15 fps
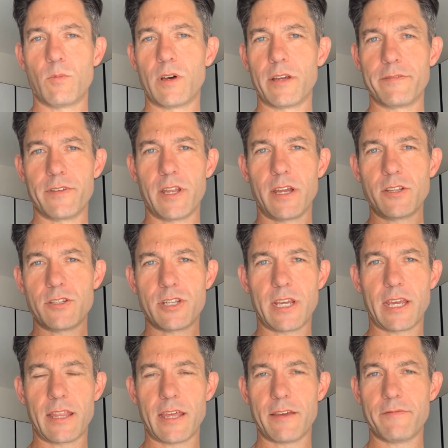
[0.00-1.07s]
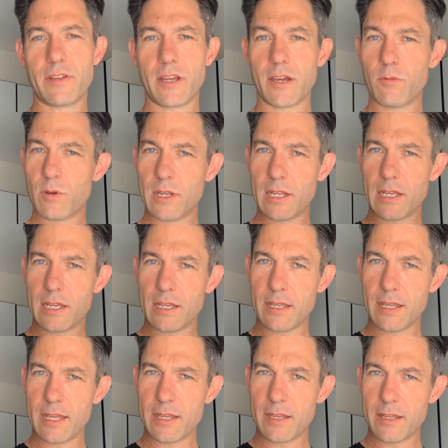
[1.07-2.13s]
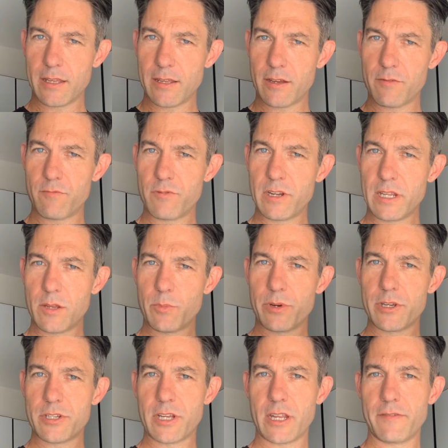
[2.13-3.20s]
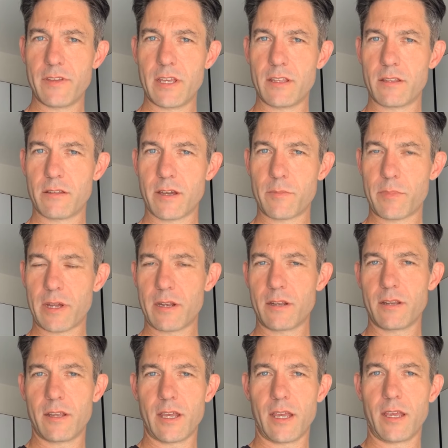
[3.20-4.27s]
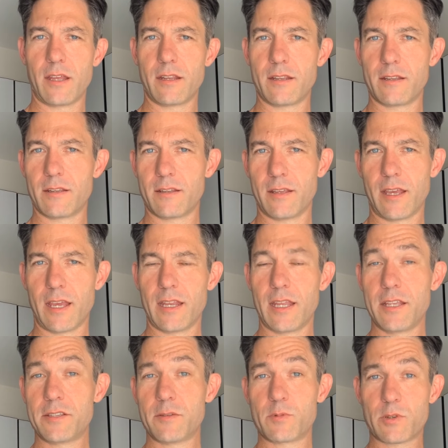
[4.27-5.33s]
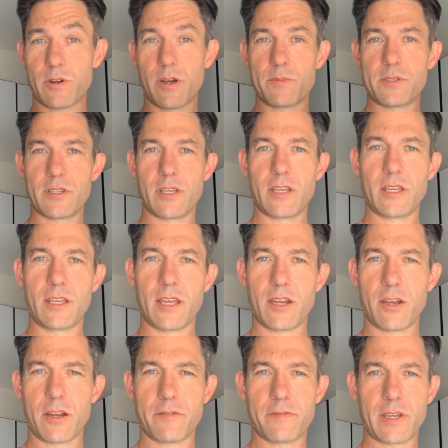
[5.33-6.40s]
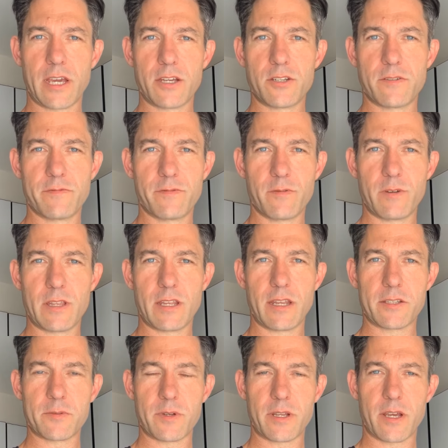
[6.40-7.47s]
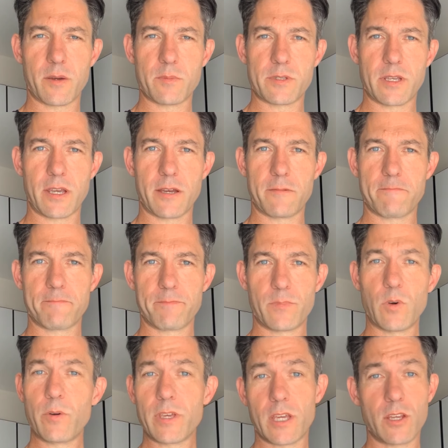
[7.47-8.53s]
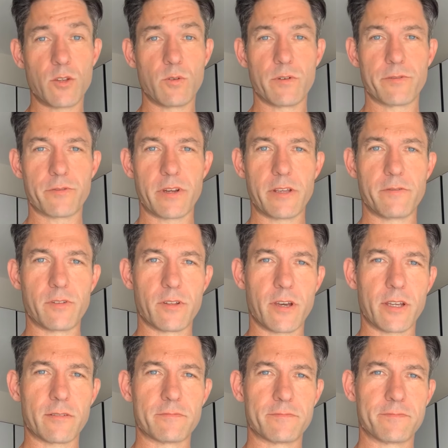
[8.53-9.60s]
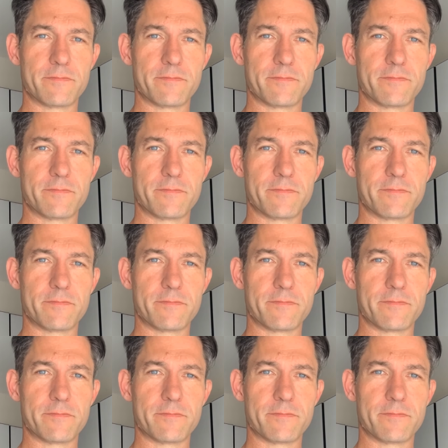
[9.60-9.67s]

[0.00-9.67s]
Well, if you don't check out that video, I'd really appreciate if you hit the like button and hit subscribe so you get a notification for when the next one comes out. Or you could do all three if you like.